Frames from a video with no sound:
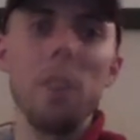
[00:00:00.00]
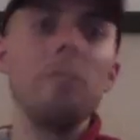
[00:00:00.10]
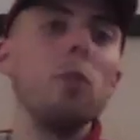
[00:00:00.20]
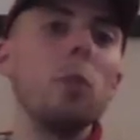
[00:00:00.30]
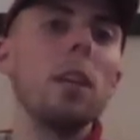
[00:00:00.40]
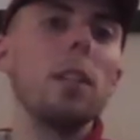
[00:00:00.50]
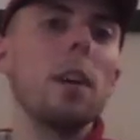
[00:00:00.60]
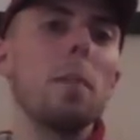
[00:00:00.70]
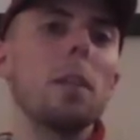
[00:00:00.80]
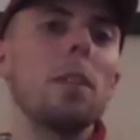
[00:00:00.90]
if you get
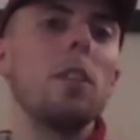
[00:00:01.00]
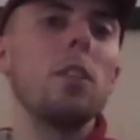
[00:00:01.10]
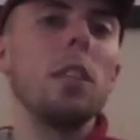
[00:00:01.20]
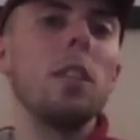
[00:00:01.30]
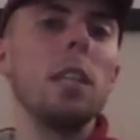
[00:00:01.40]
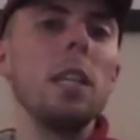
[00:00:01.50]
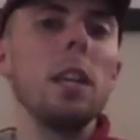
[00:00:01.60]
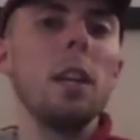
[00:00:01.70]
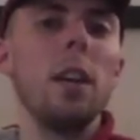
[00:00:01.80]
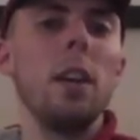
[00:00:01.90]
to Epic tier
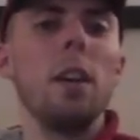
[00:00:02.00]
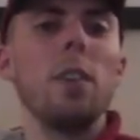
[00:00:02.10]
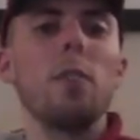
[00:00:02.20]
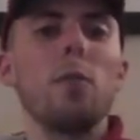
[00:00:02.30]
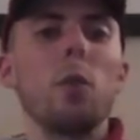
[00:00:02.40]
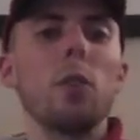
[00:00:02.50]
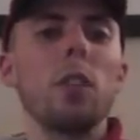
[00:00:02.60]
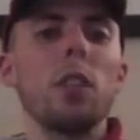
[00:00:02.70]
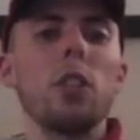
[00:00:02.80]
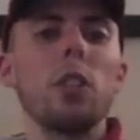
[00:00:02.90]
D&D for 4th
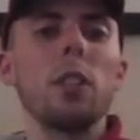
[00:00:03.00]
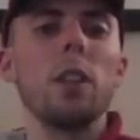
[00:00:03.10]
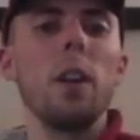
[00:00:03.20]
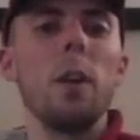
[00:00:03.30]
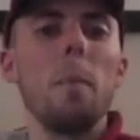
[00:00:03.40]
edition,